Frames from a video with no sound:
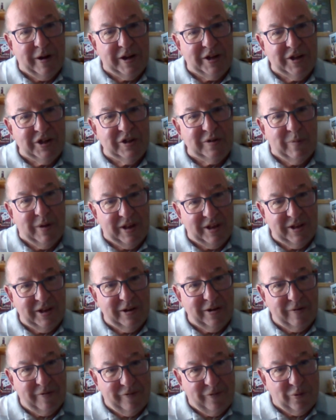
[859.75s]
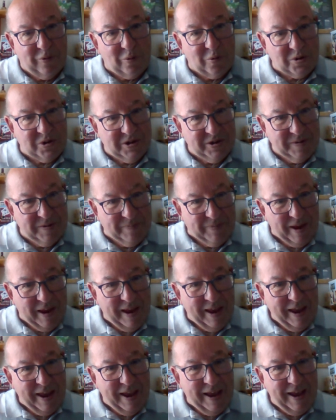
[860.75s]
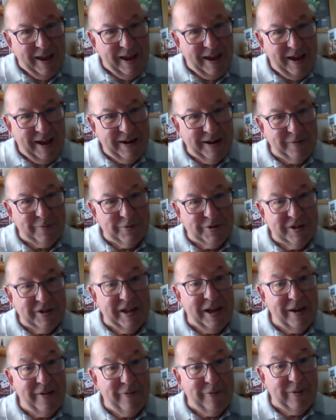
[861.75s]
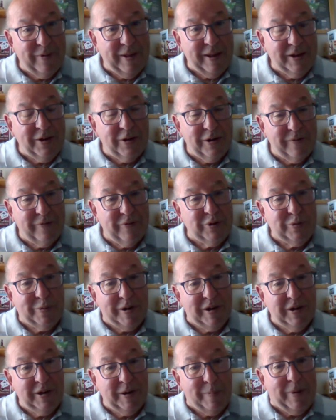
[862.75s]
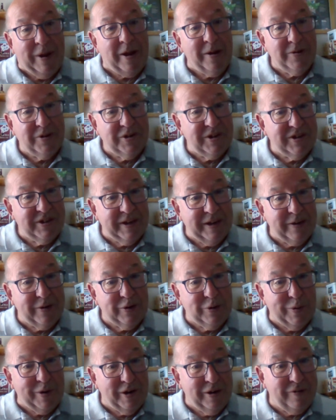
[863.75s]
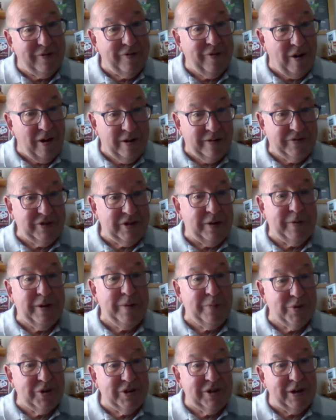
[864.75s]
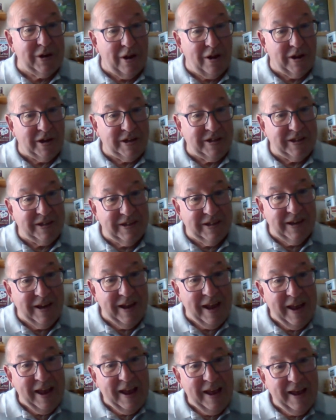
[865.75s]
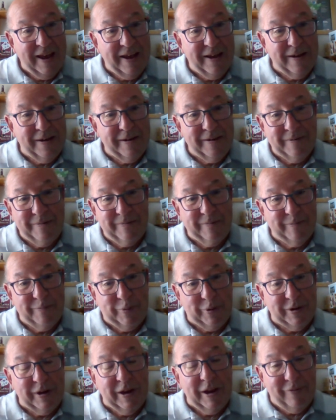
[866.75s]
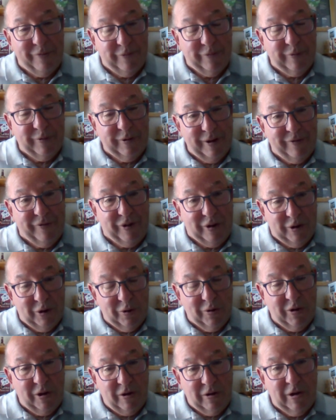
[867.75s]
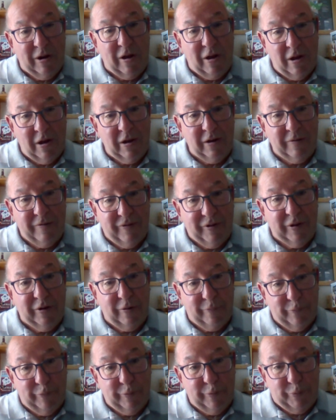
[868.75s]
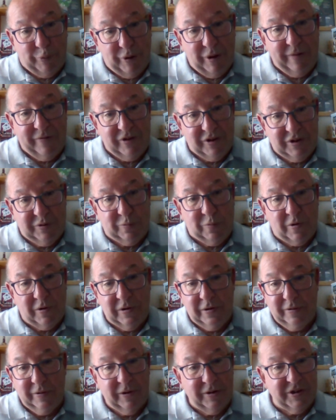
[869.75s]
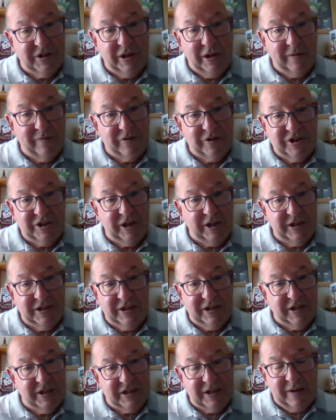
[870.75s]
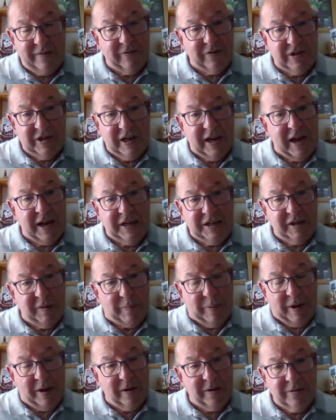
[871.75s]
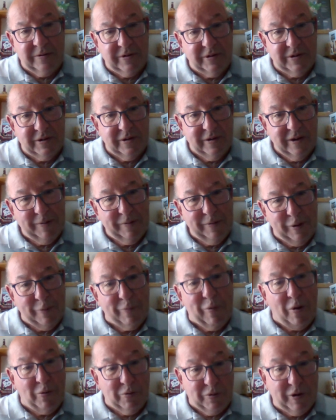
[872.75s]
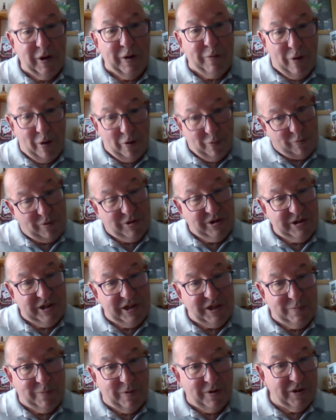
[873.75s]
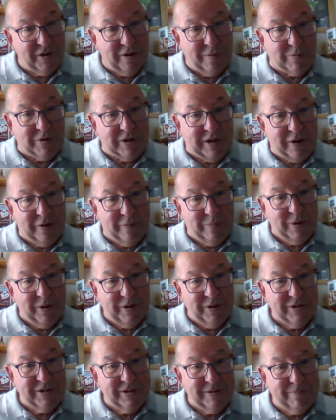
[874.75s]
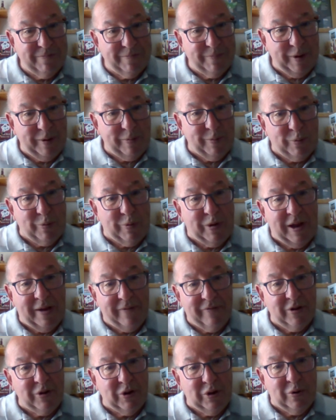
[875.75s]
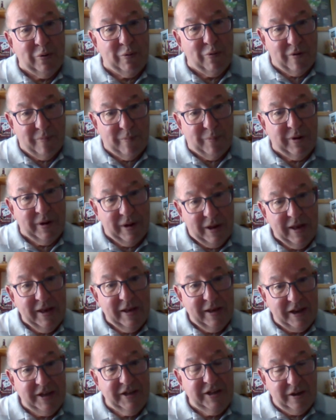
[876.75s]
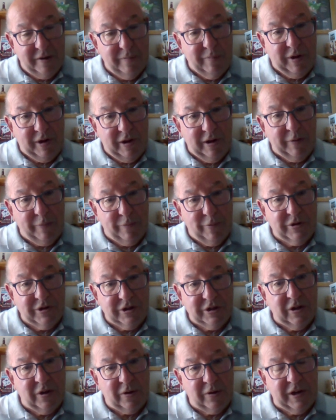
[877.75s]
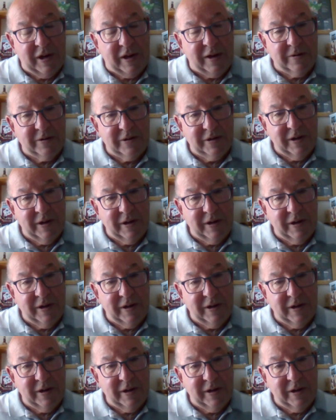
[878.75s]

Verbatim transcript: H. Smith at the Fort, and it was there. They got it for twenty pounds instead of twenty-five, so he was delighted. Uh, but if if you look online for the previous one, you see it for 60, 70, 80 pounds. But you won't you won't once this one comes out because people will have the new one. But yeah. it did be, it was sold out.